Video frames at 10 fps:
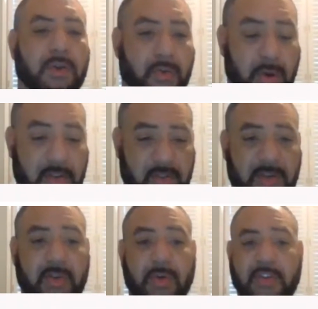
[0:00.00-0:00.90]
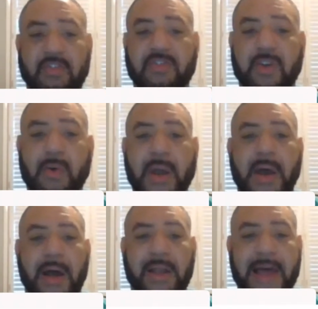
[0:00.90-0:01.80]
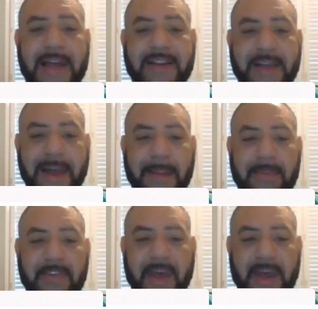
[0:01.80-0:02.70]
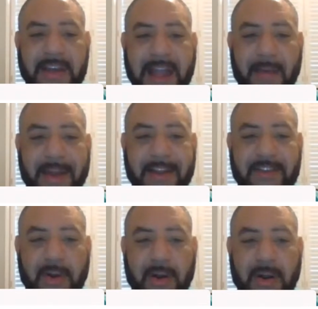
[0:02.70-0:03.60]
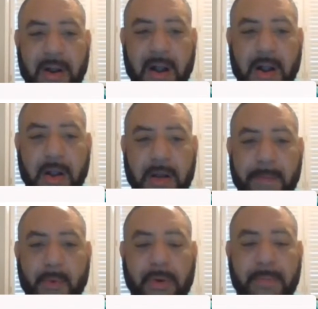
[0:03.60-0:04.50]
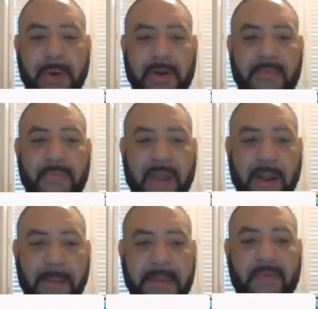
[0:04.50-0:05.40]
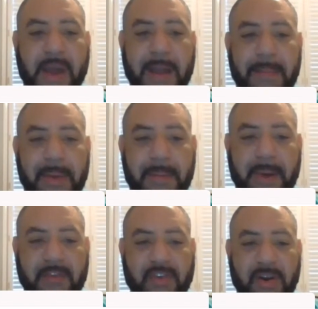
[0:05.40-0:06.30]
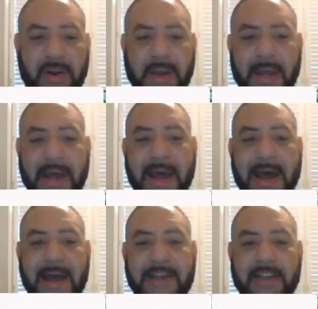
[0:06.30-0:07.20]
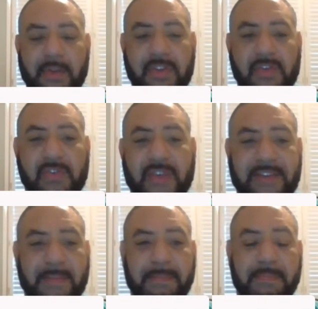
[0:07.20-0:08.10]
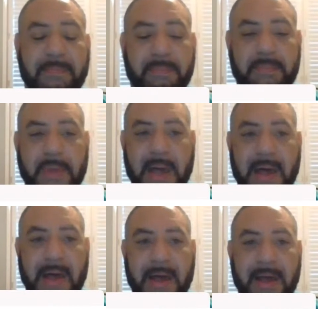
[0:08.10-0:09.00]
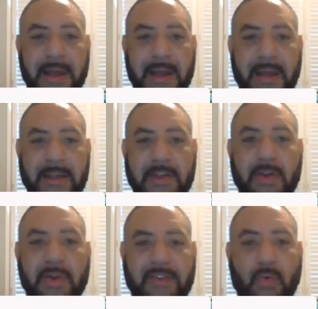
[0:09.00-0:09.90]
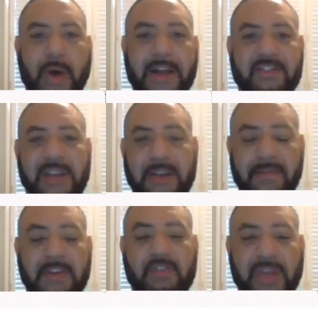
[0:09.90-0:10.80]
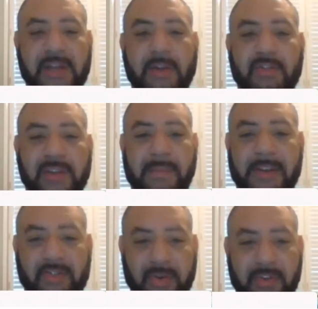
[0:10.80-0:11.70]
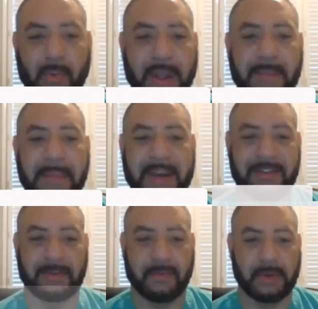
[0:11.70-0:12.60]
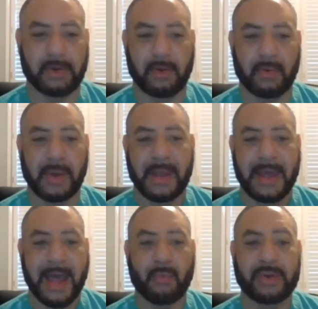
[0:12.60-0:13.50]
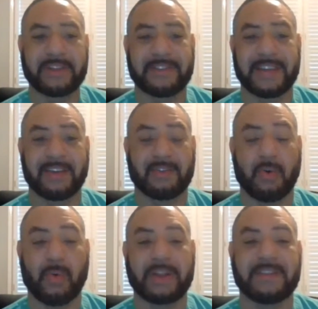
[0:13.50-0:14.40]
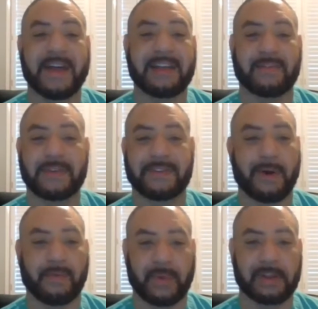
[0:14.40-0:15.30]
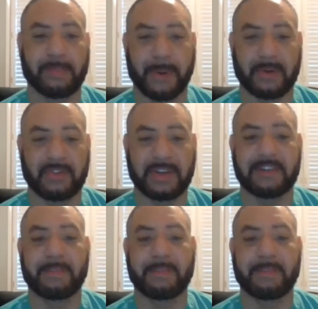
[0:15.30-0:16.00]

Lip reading: Good question. So a lot of times diuretics are an important part of therapy for high blood pressure. You just had to, you had to watch individually closely to make sure it's the right medicine for you. I wouldn't say there's a one size fits all for each person.